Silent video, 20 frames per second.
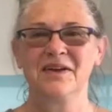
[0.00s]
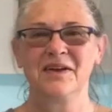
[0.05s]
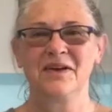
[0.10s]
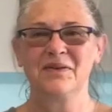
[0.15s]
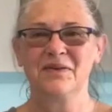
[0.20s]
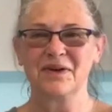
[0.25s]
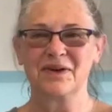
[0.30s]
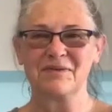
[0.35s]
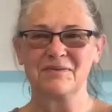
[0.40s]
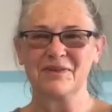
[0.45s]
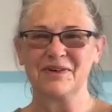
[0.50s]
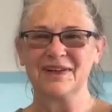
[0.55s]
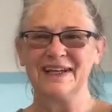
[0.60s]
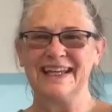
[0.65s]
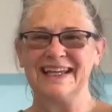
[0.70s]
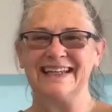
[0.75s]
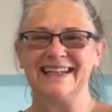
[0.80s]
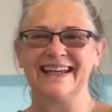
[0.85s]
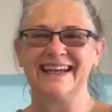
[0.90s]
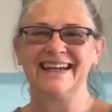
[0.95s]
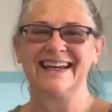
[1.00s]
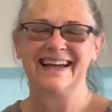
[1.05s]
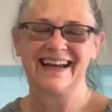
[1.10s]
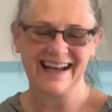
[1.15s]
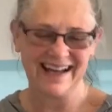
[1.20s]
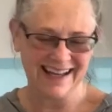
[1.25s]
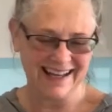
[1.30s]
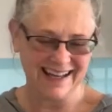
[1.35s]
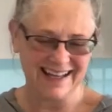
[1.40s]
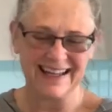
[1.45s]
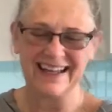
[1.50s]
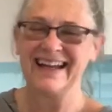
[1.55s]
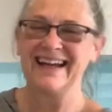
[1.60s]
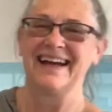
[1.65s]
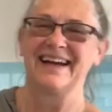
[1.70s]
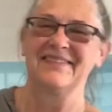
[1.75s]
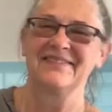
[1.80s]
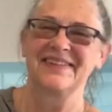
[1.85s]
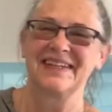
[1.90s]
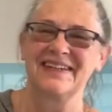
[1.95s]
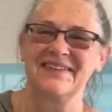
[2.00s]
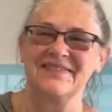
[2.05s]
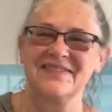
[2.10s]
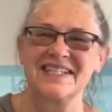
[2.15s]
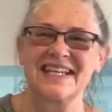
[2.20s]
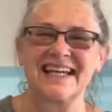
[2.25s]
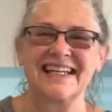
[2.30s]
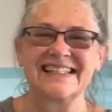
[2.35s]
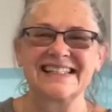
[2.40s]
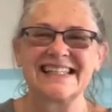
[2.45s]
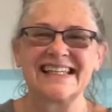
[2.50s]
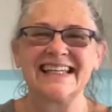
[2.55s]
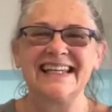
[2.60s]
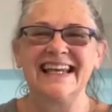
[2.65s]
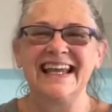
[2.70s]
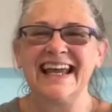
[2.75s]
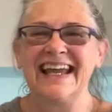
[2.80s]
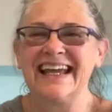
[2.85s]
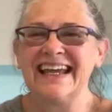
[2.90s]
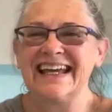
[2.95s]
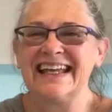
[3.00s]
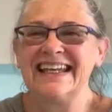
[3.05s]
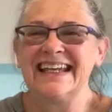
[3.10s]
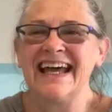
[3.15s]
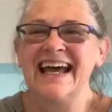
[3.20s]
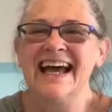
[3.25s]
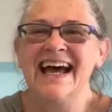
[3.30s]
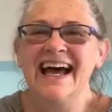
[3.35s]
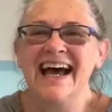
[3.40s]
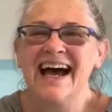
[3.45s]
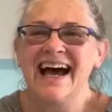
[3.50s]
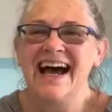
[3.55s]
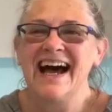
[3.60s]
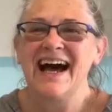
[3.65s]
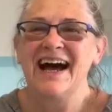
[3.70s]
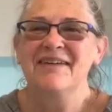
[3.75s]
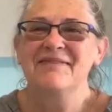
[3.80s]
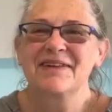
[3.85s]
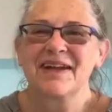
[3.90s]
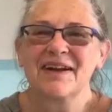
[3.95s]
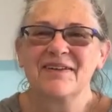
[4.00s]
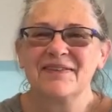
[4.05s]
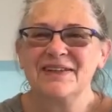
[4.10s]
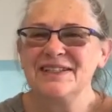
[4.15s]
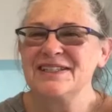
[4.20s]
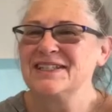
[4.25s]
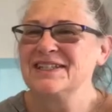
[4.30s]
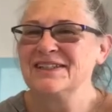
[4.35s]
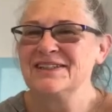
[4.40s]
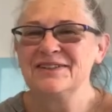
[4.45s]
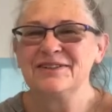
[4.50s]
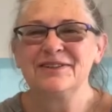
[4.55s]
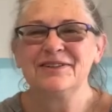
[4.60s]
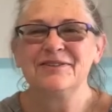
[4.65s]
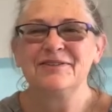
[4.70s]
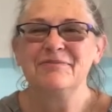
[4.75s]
Well, good morning. Hi, I'm Kim Johnson, and I'm coming to you.